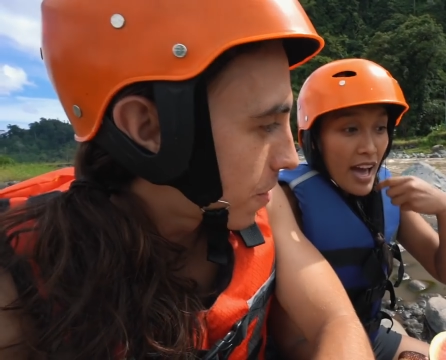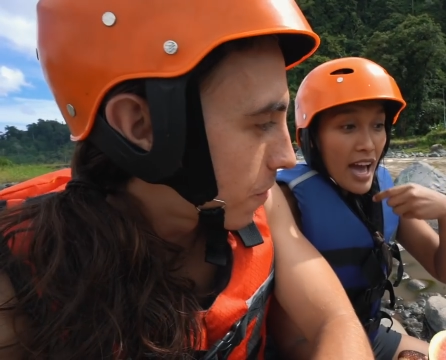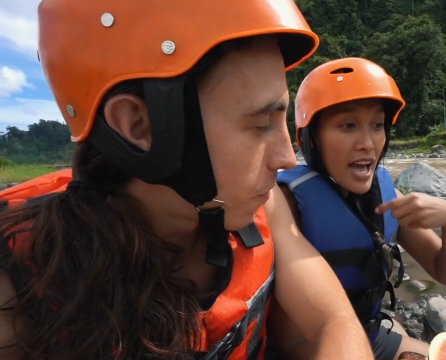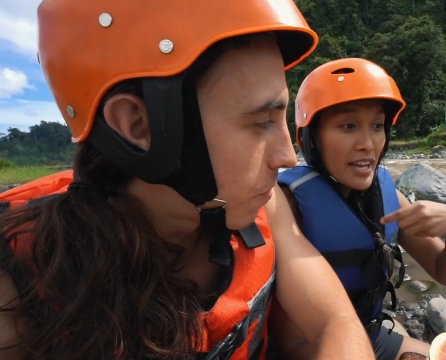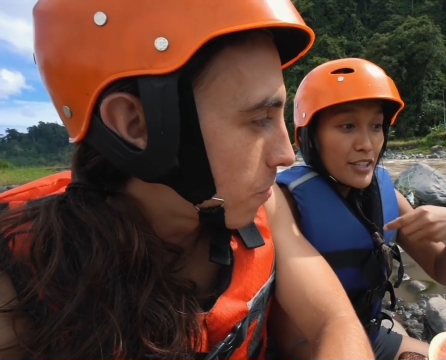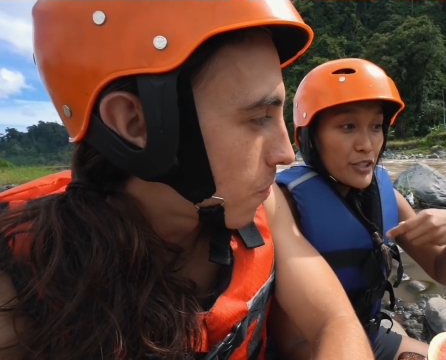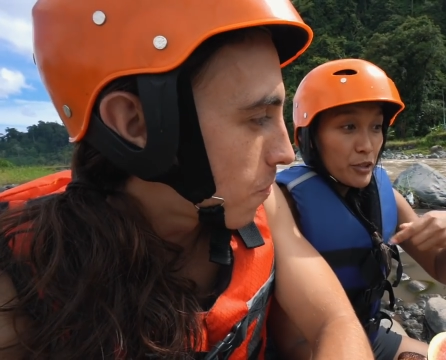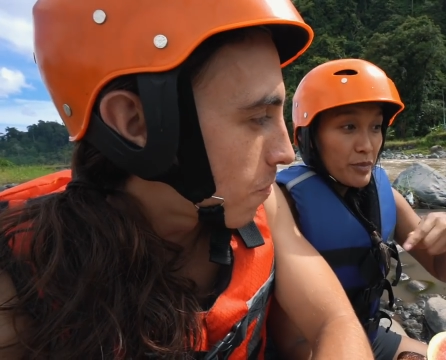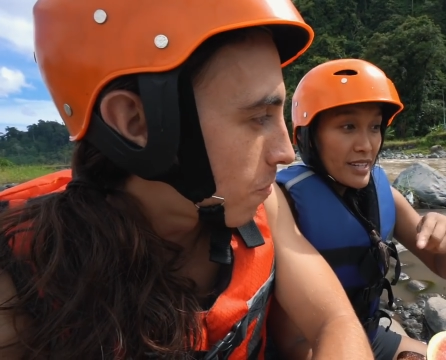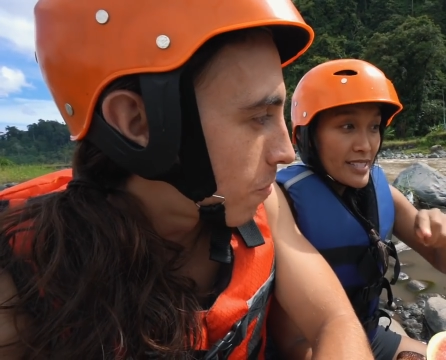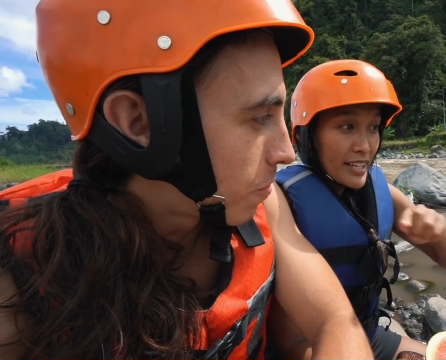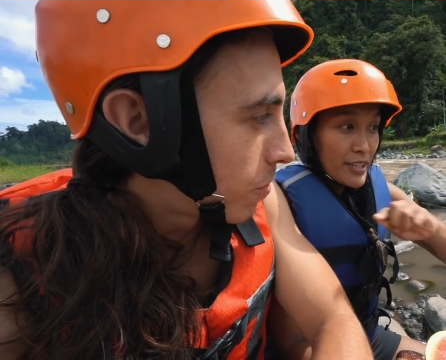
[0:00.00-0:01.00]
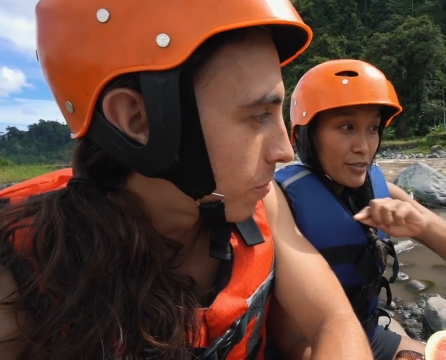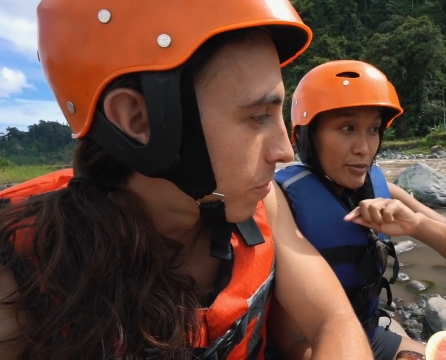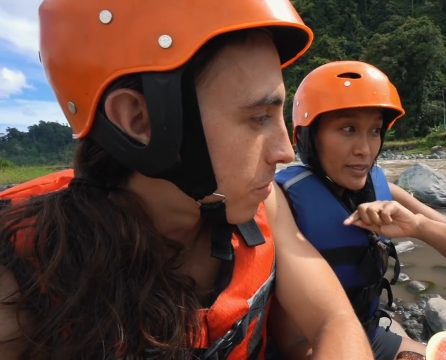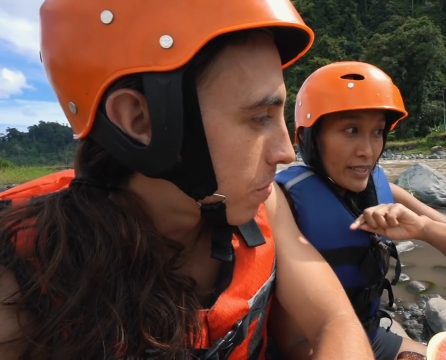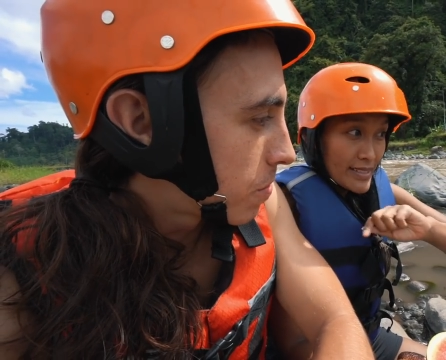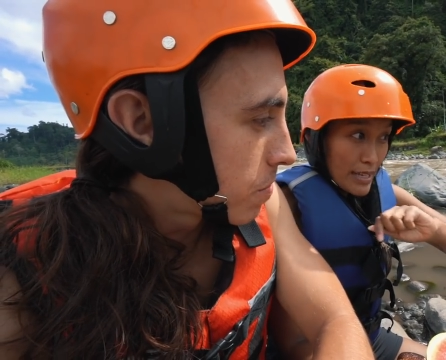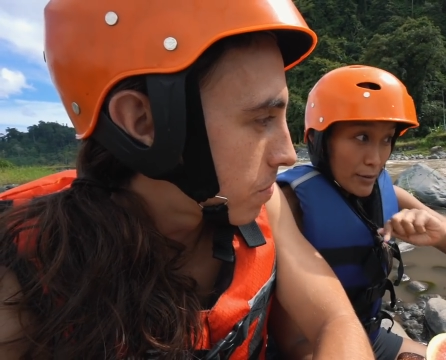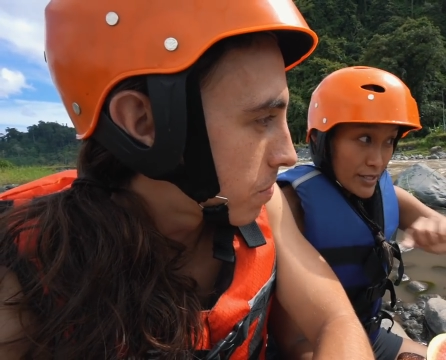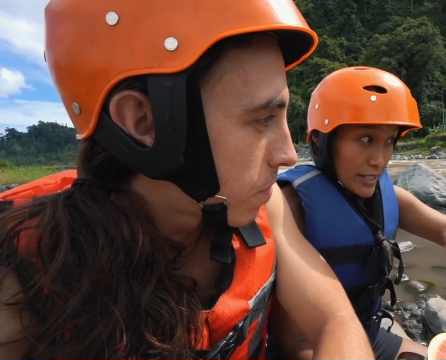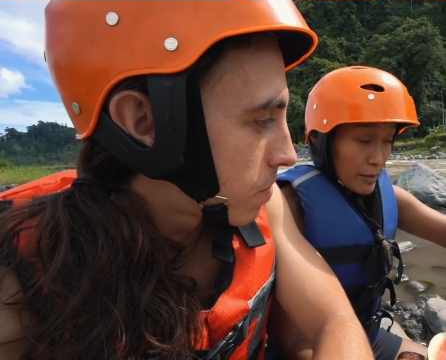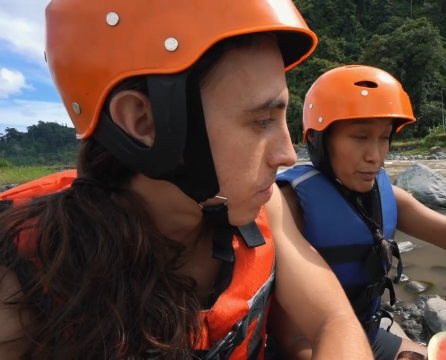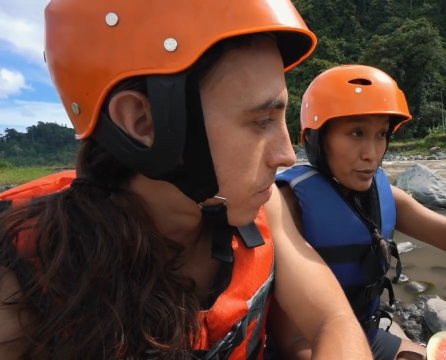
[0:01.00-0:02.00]
Speaker 1: And it took me a second to realize I was
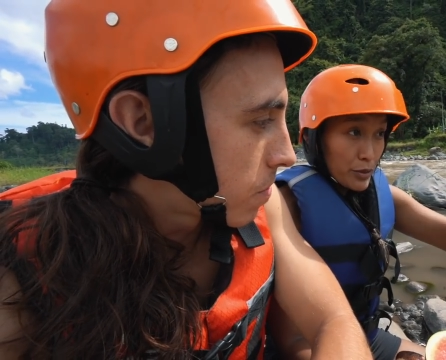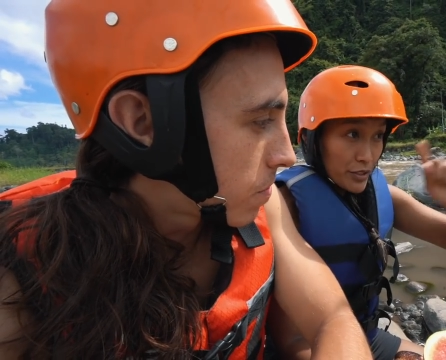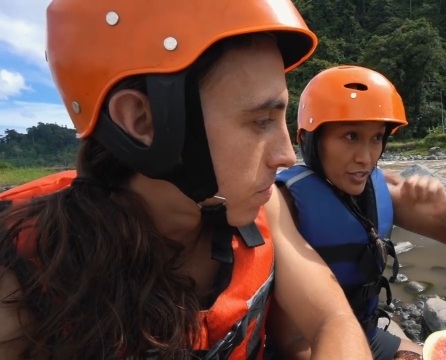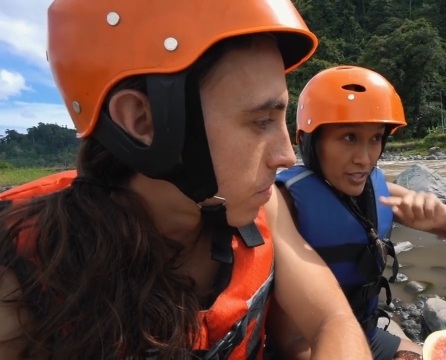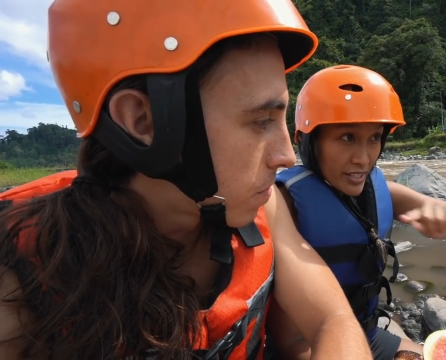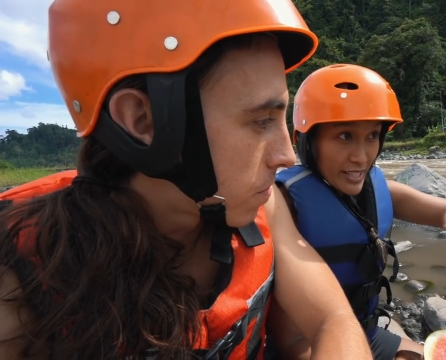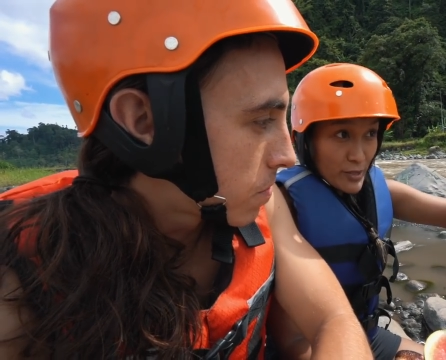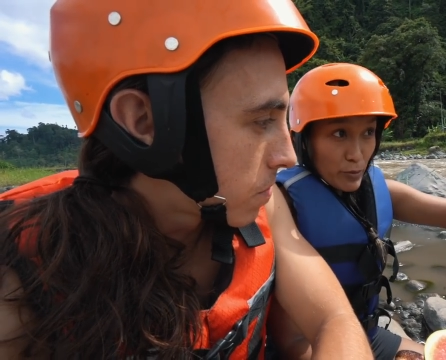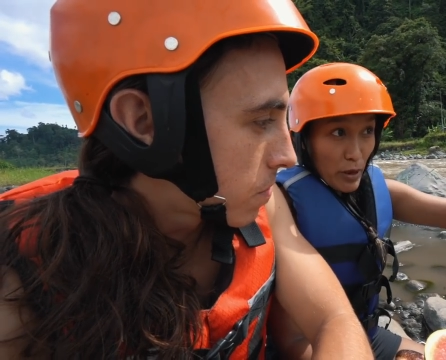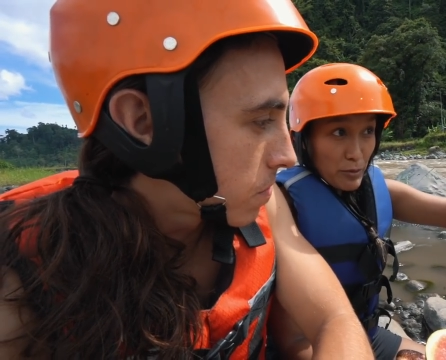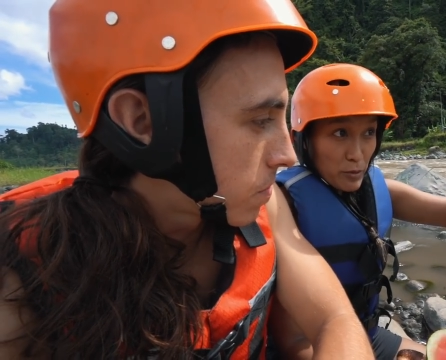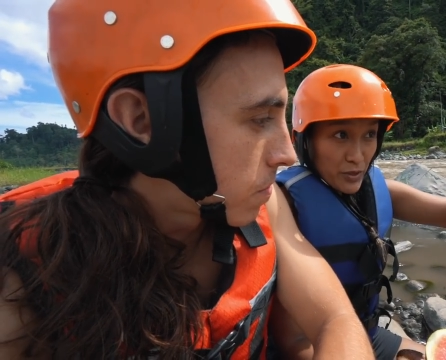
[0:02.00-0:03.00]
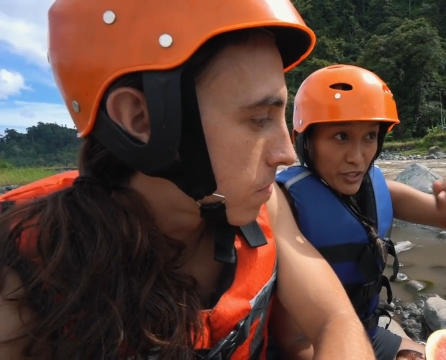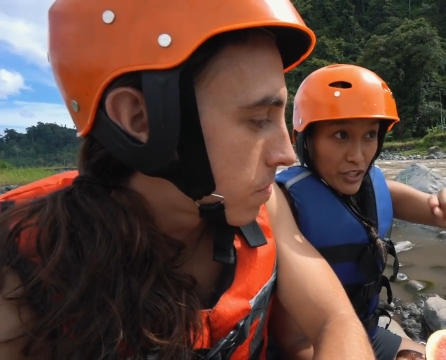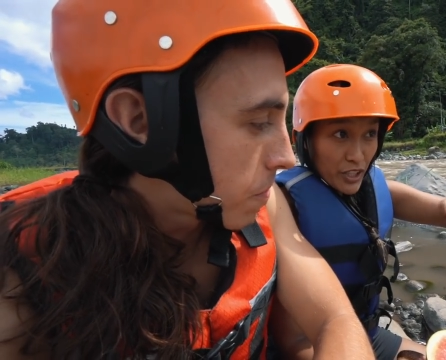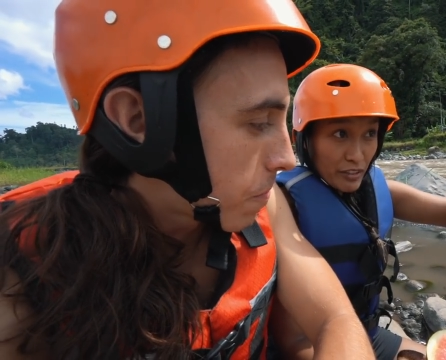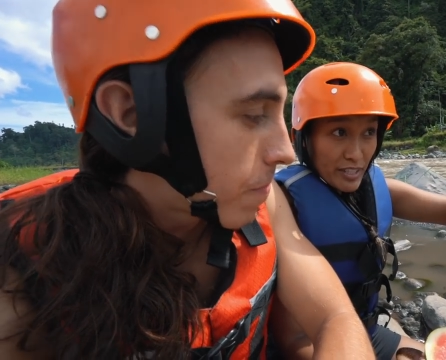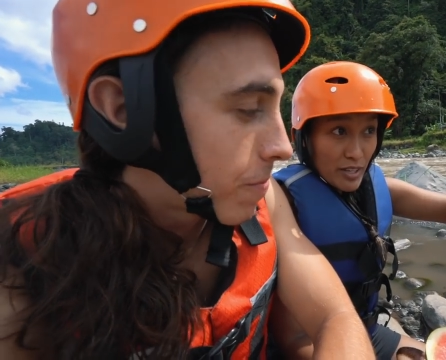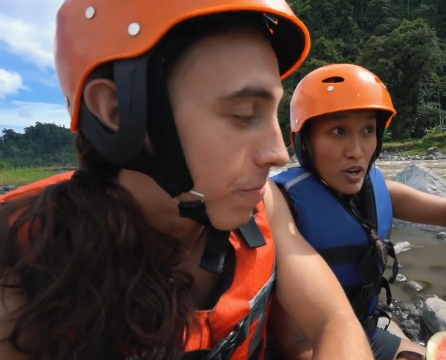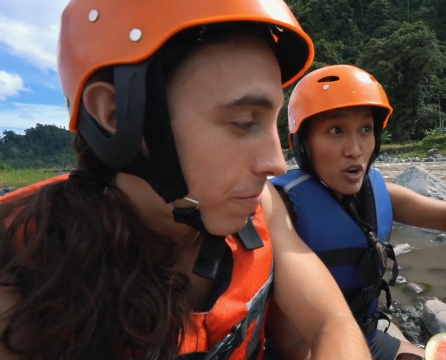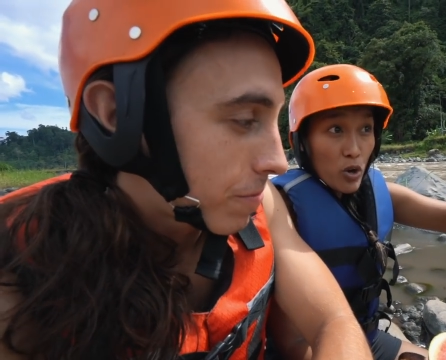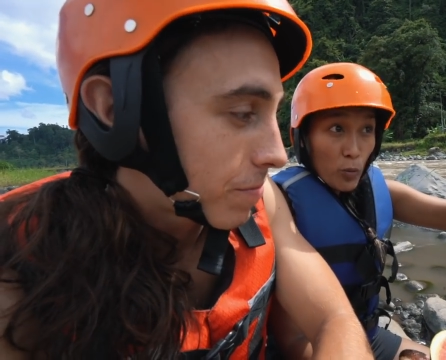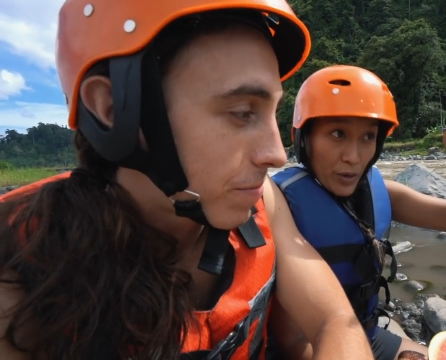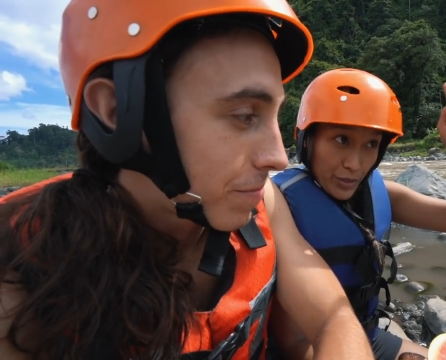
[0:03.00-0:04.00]
getting pushed, like swept with the current,
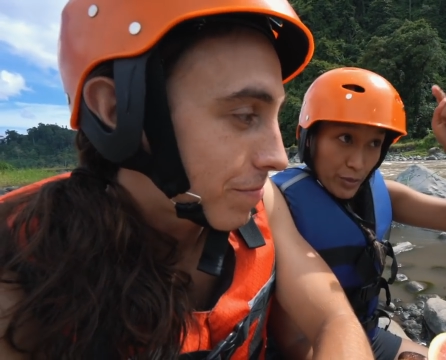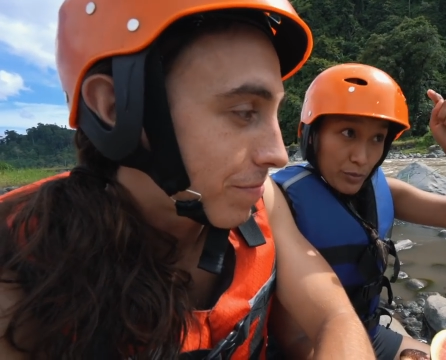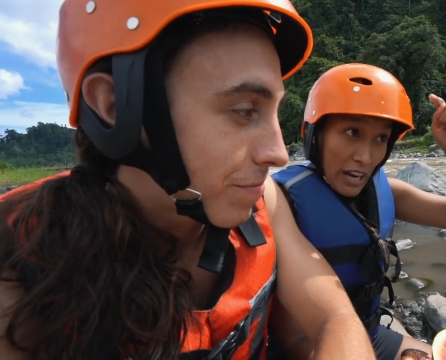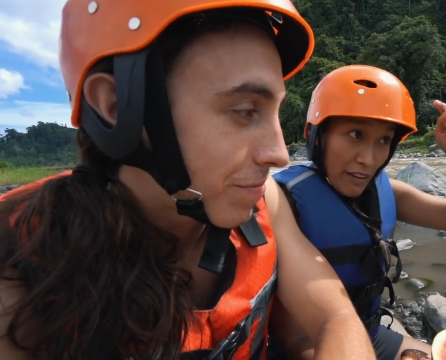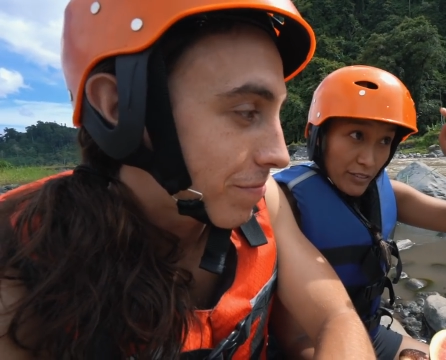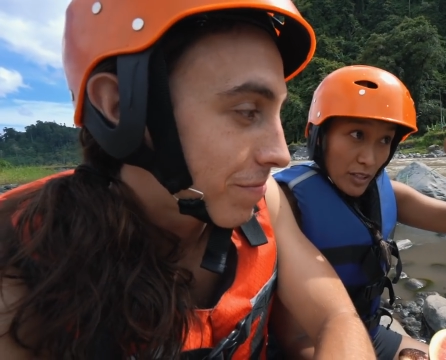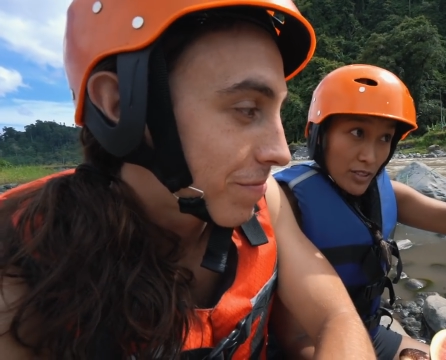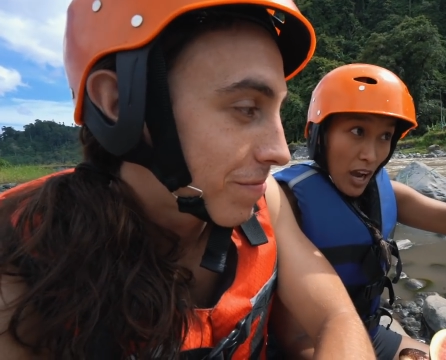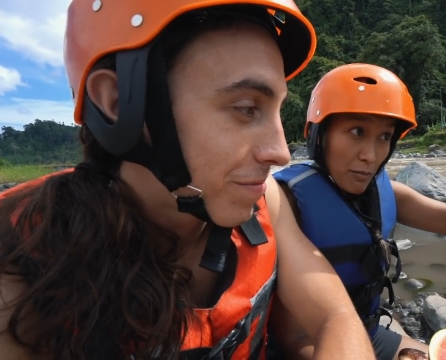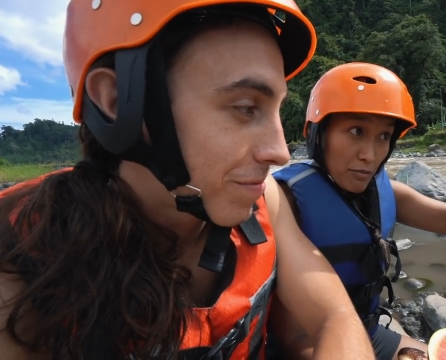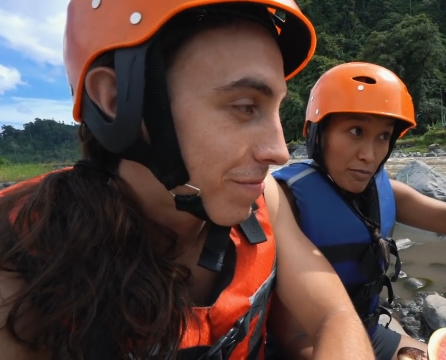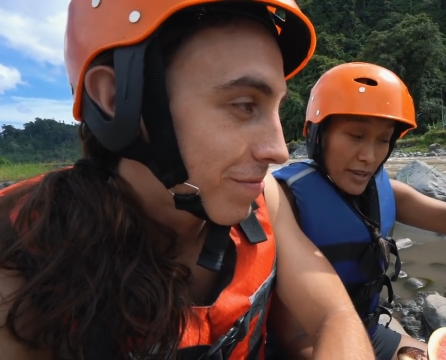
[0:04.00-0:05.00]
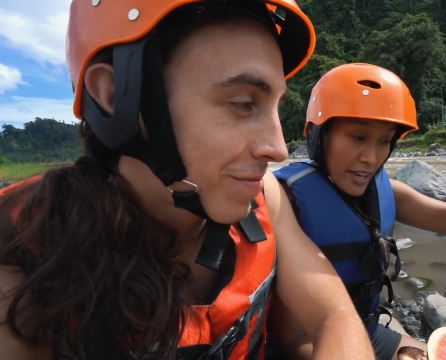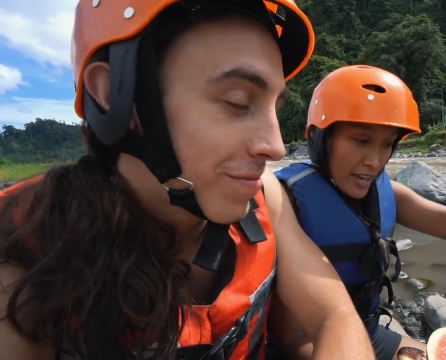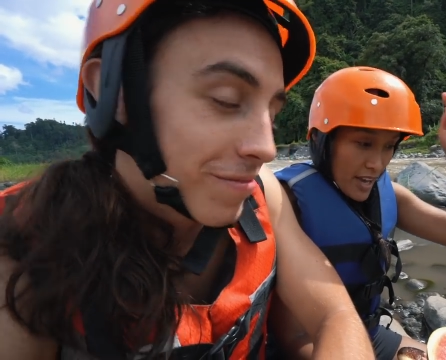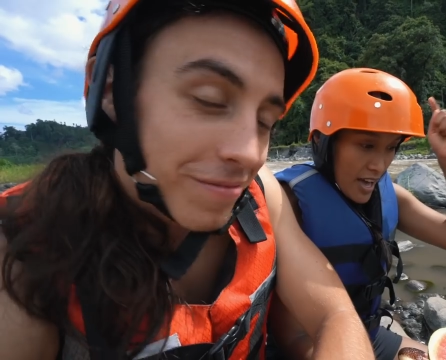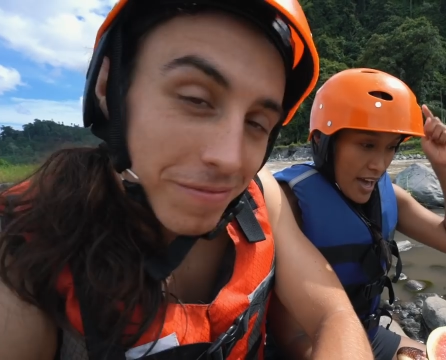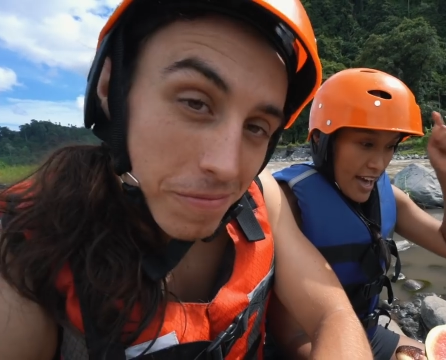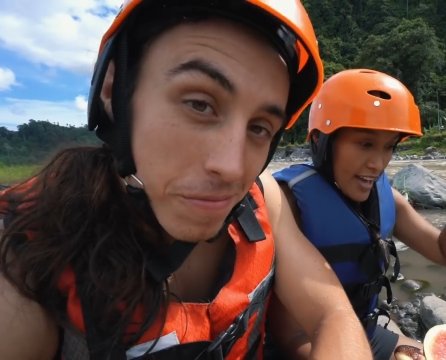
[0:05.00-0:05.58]
with the raft on top of me.